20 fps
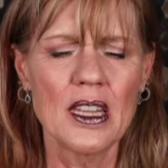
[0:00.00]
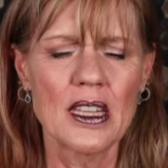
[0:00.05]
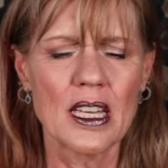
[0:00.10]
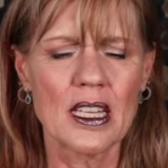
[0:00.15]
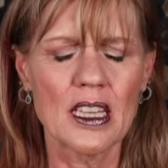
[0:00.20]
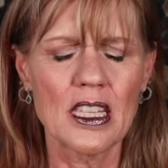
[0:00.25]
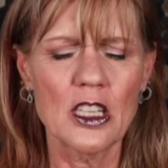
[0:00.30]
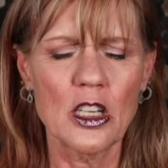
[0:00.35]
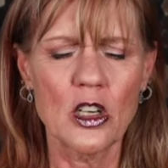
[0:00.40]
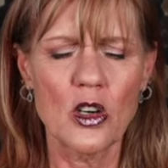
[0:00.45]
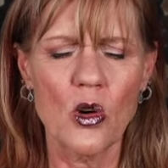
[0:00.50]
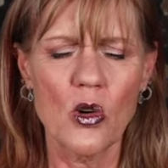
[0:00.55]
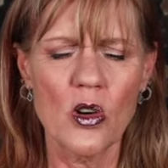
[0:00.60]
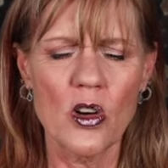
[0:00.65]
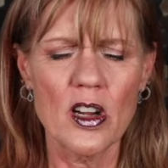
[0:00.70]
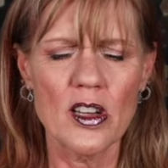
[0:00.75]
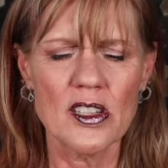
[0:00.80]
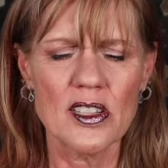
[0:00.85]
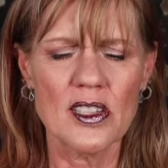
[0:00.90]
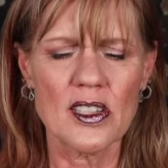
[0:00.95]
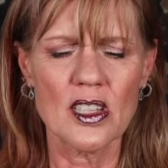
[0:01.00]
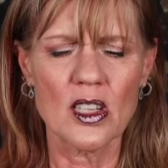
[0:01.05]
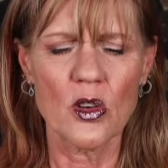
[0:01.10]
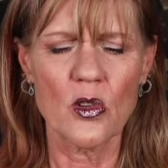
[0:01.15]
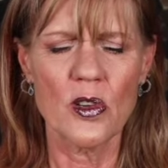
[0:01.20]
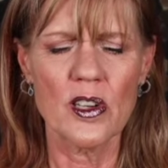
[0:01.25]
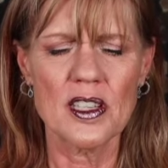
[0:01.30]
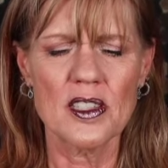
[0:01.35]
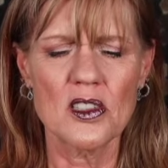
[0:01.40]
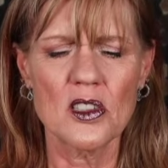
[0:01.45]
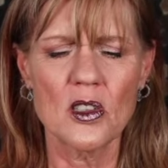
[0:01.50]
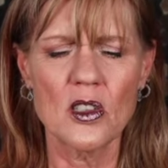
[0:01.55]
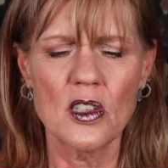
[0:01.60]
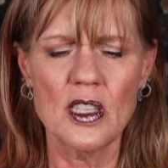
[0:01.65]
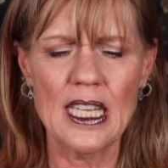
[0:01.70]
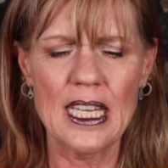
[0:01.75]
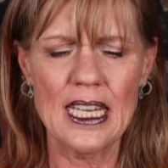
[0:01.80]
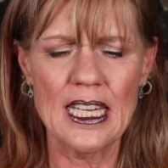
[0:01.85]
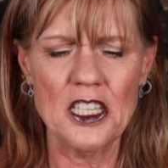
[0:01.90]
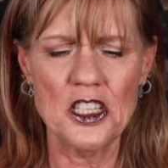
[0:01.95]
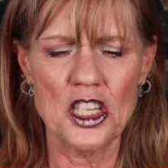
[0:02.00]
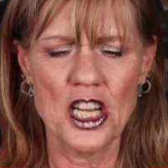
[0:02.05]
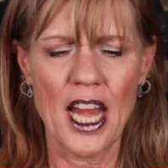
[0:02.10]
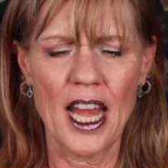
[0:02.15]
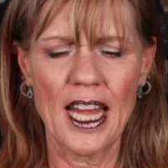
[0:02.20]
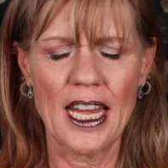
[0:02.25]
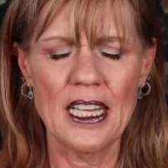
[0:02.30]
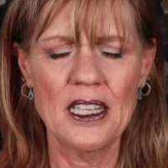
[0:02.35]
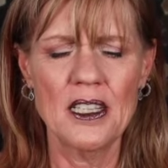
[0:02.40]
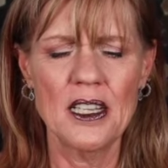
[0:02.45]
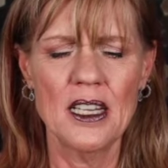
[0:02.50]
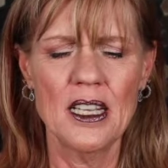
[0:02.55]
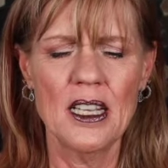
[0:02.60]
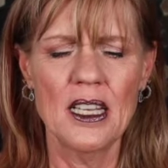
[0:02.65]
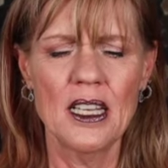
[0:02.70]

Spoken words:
The Clear Quartz Crystal Keychain,